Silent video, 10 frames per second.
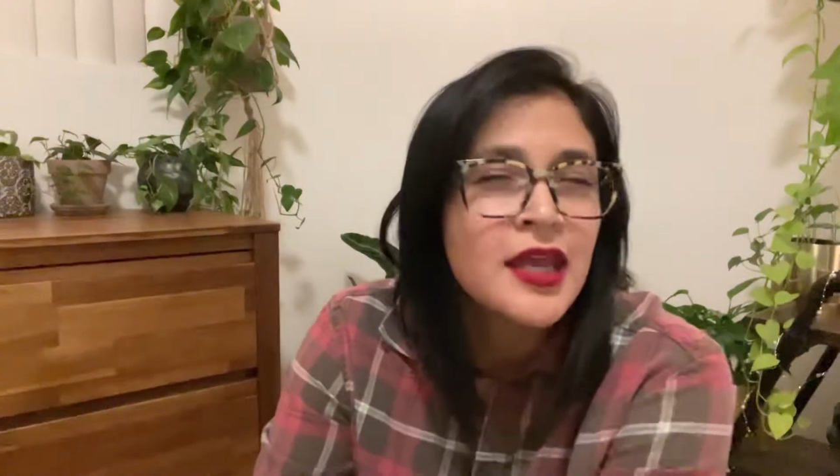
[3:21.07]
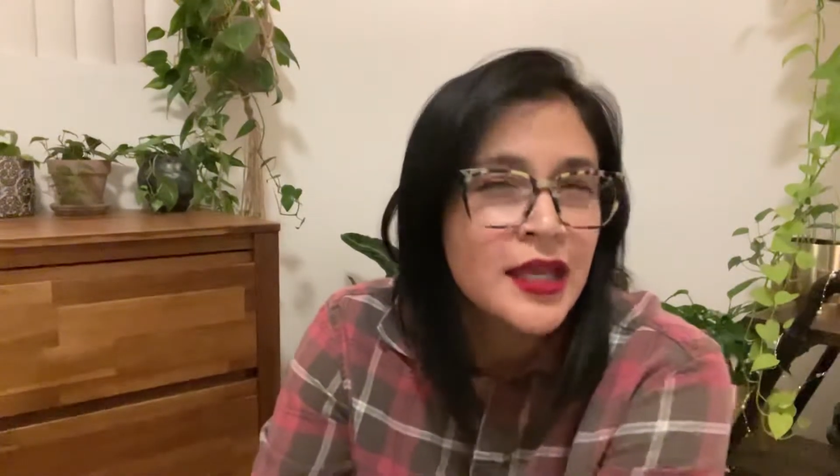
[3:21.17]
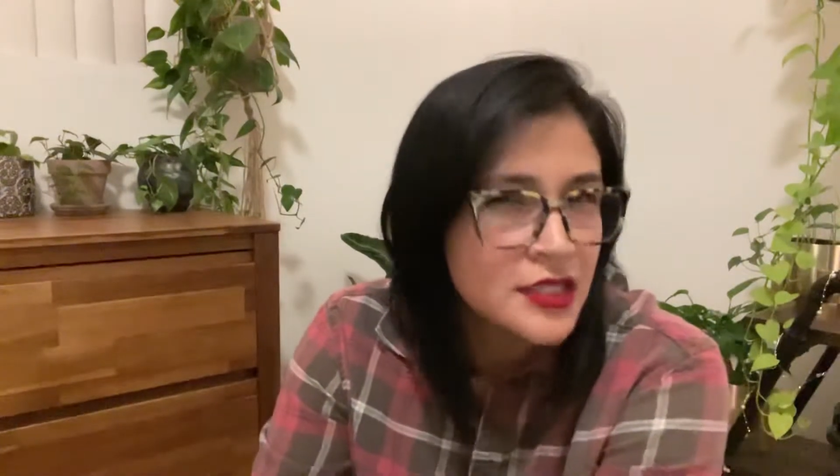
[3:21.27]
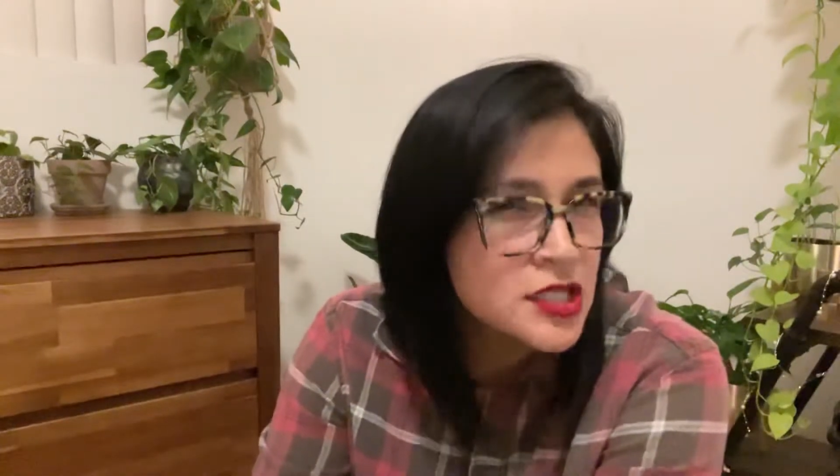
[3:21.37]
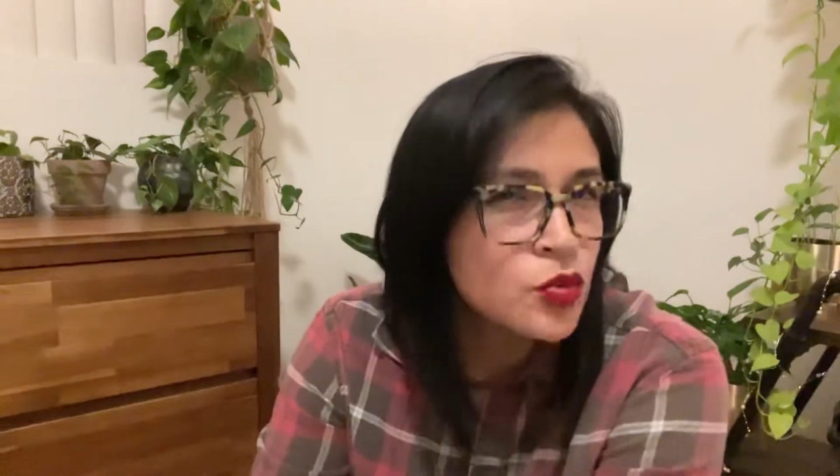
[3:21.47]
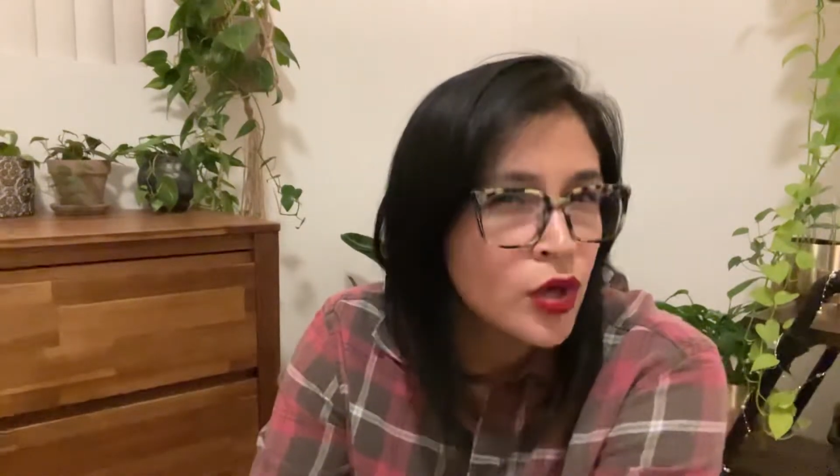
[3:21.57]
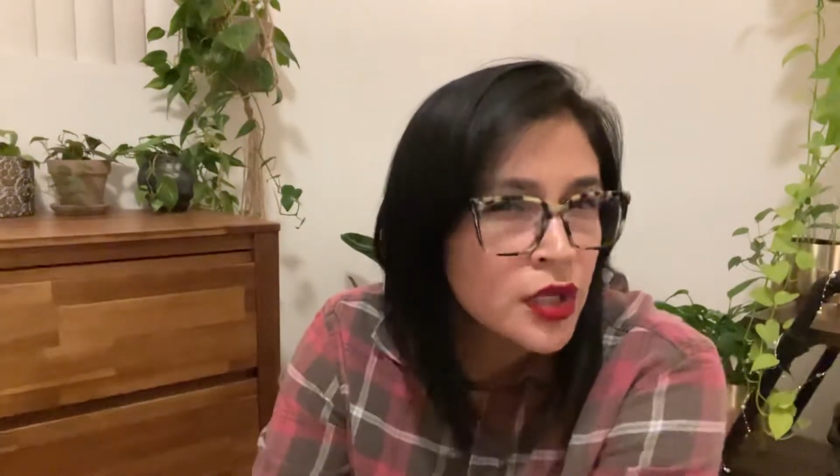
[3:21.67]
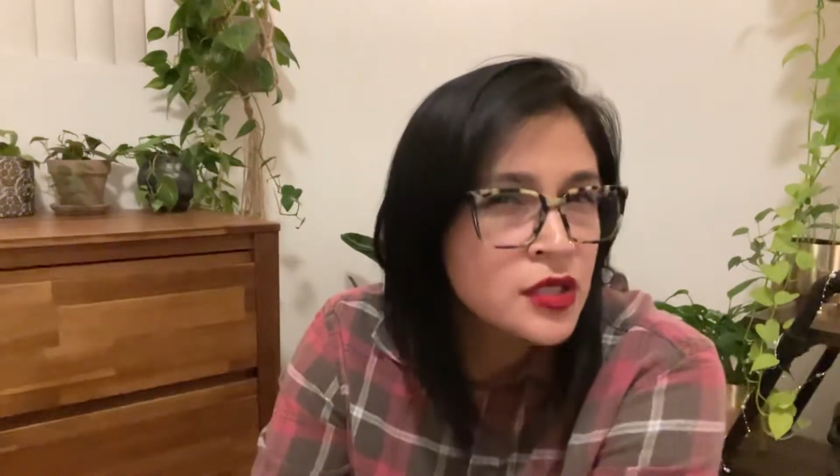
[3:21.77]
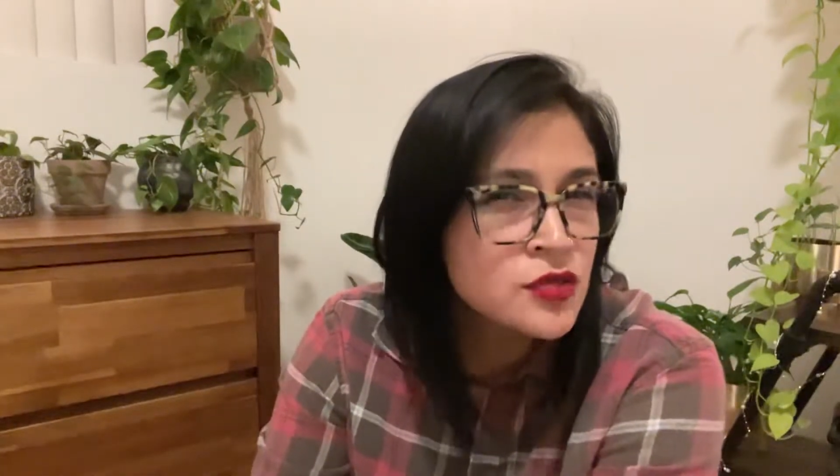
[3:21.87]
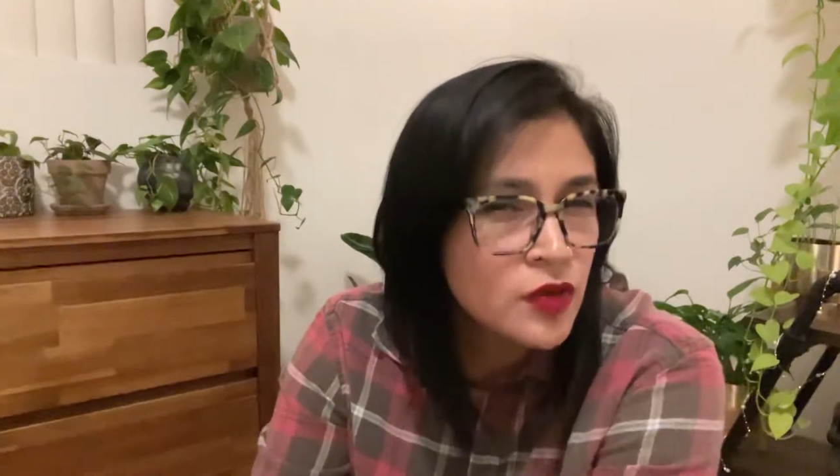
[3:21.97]
"Is he
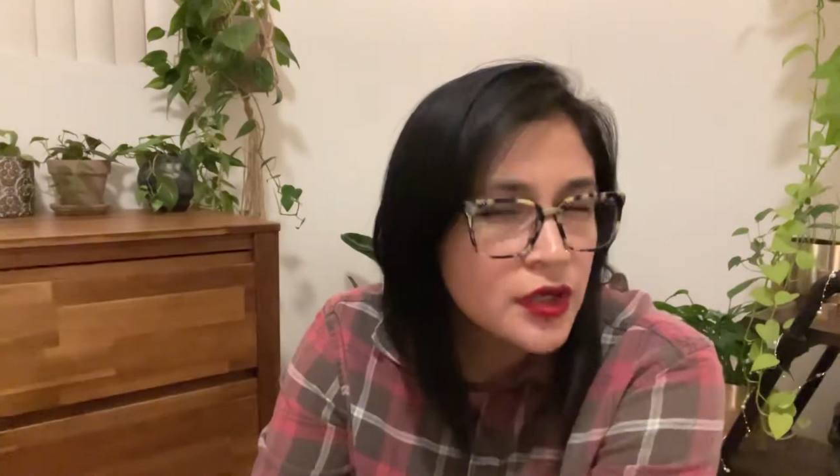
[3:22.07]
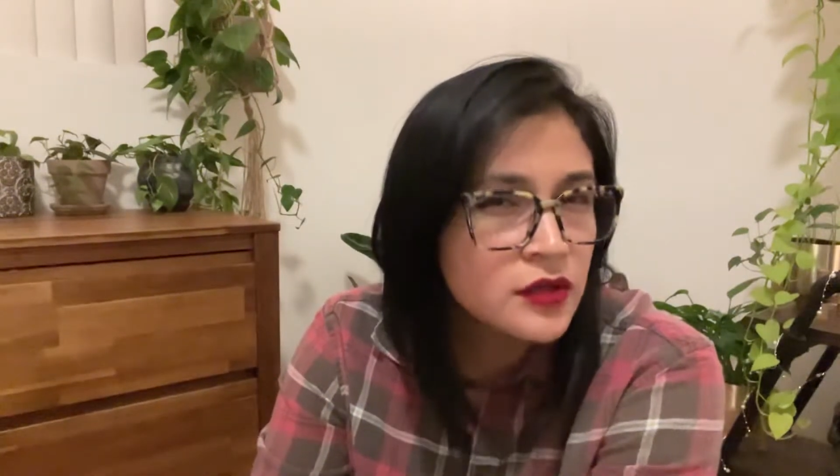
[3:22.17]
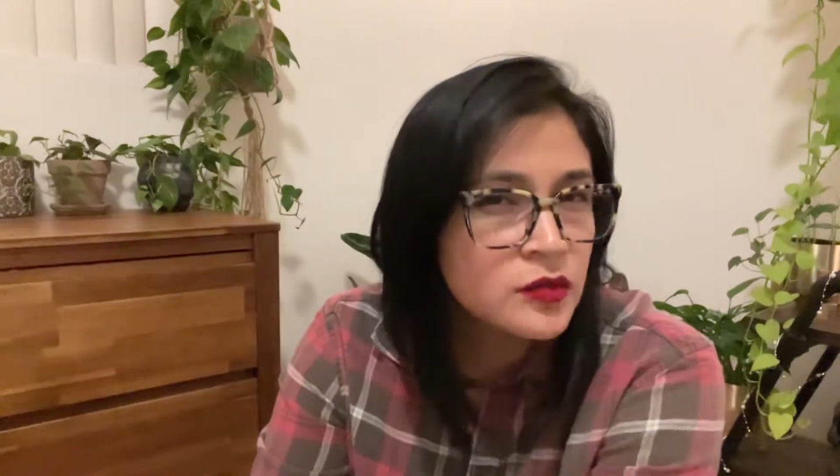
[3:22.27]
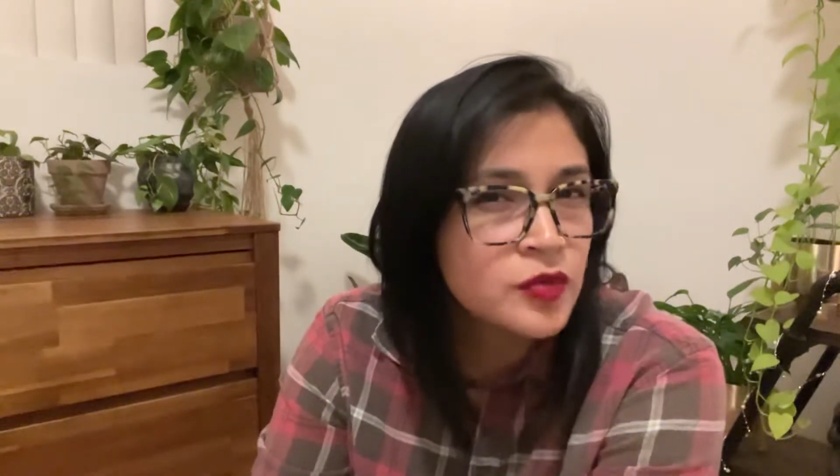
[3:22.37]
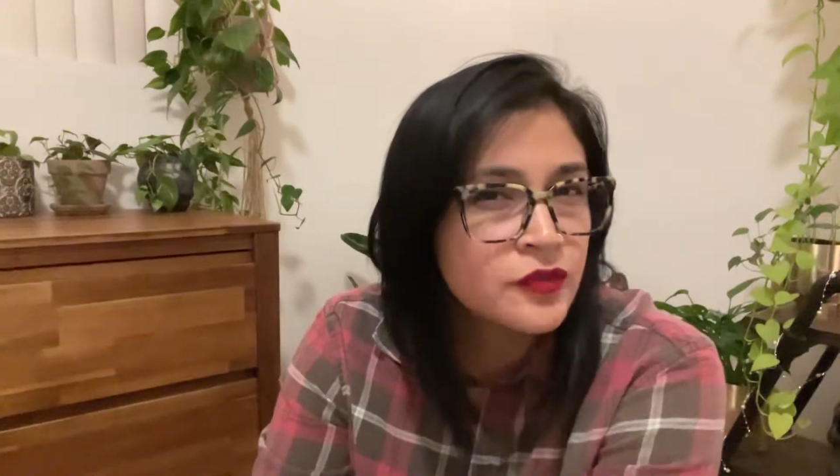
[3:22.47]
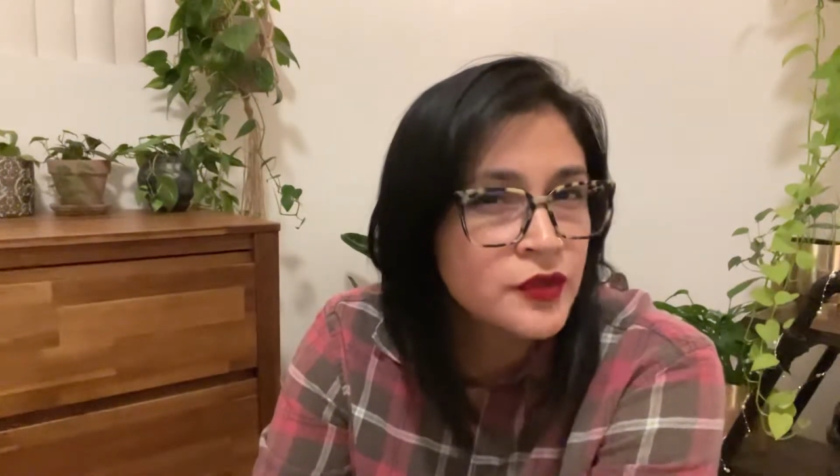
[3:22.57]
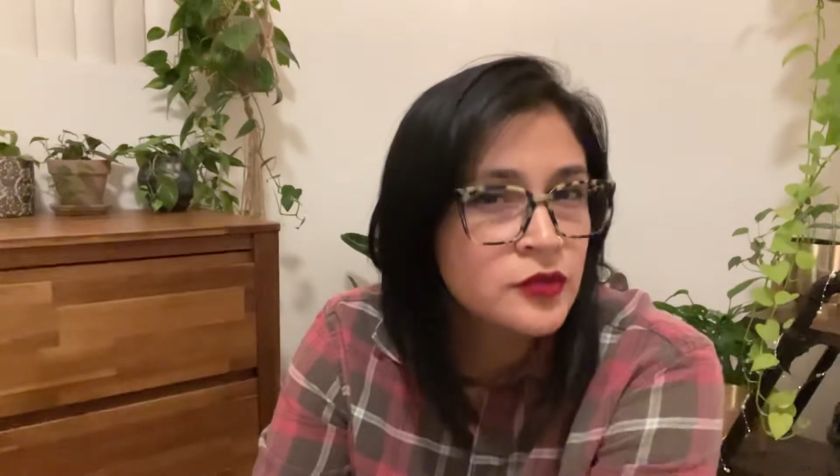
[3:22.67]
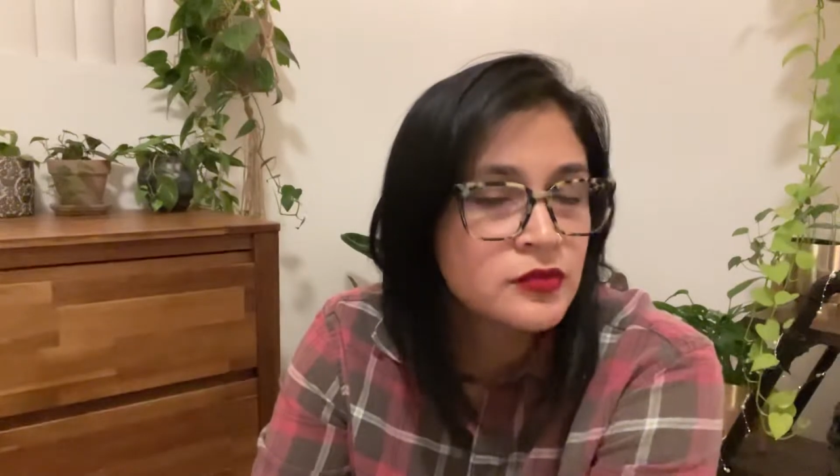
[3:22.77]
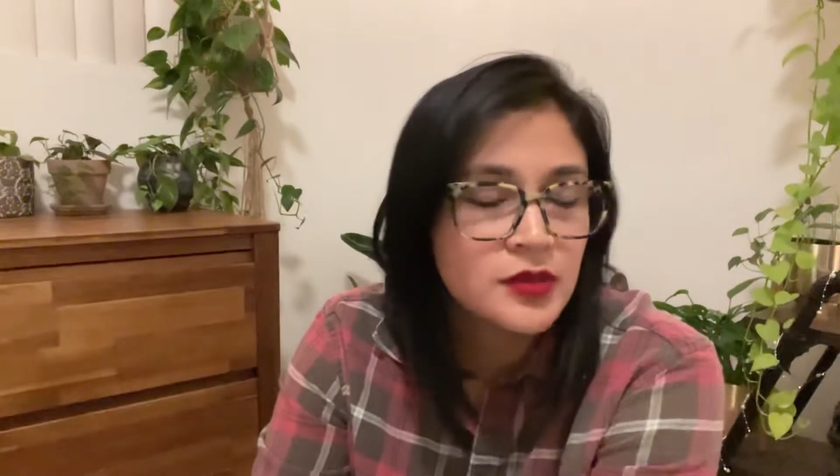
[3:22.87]
wearing his regular perfume?"